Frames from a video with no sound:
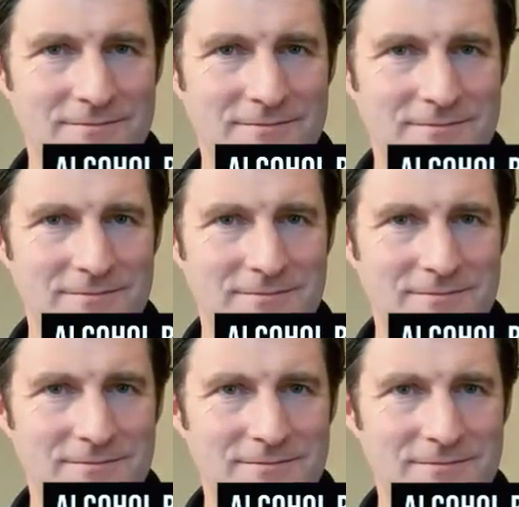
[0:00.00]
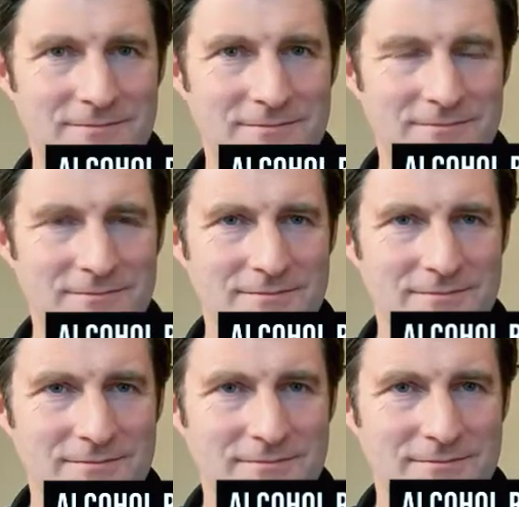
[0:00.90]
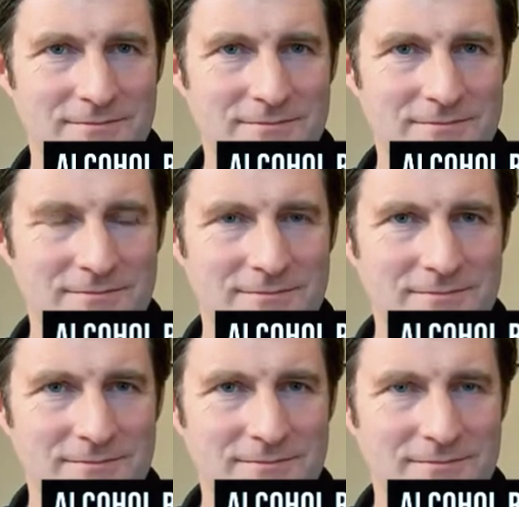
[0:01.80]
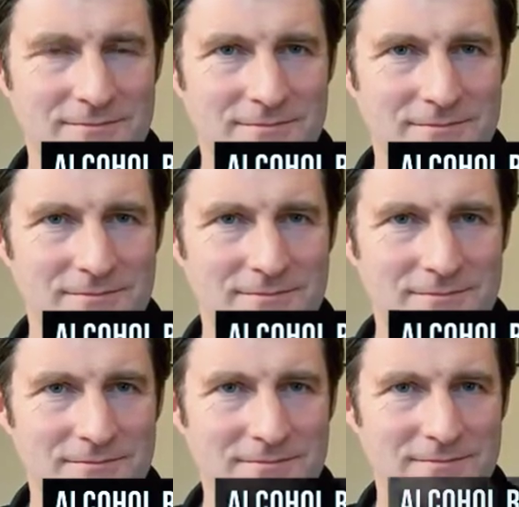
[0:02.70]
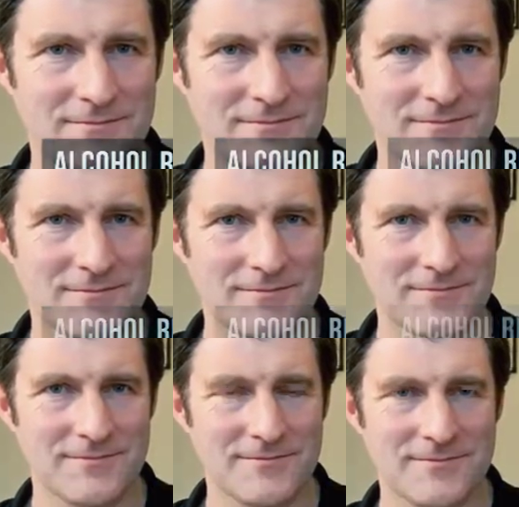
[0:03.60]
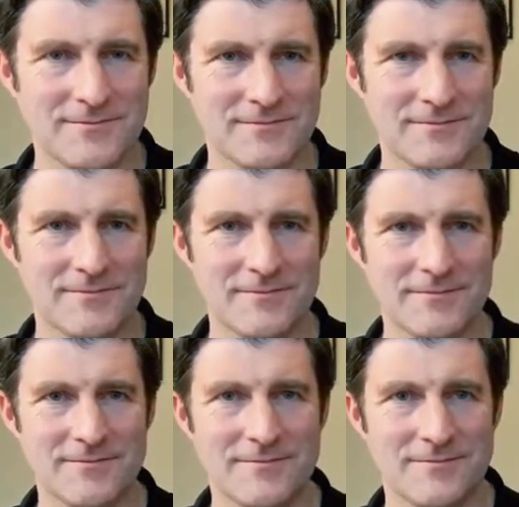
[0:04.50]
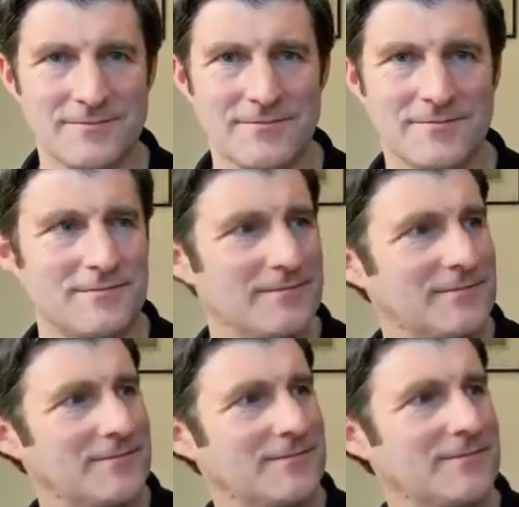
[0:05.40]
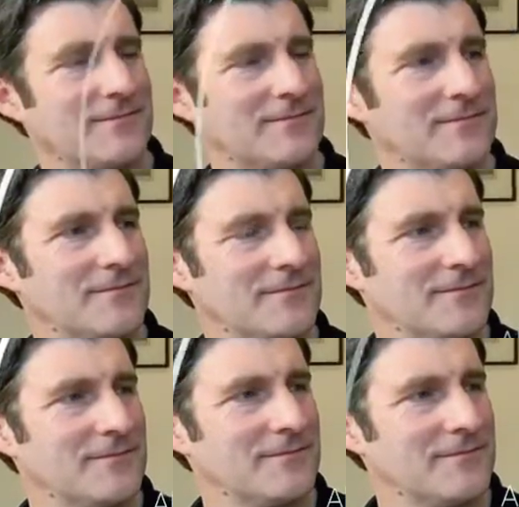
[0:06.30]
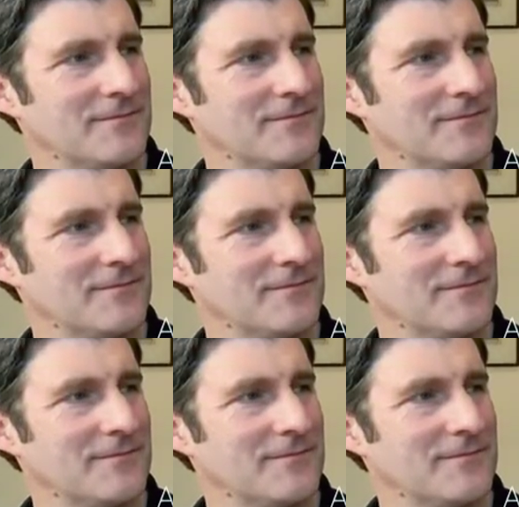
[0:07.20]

(not speaking)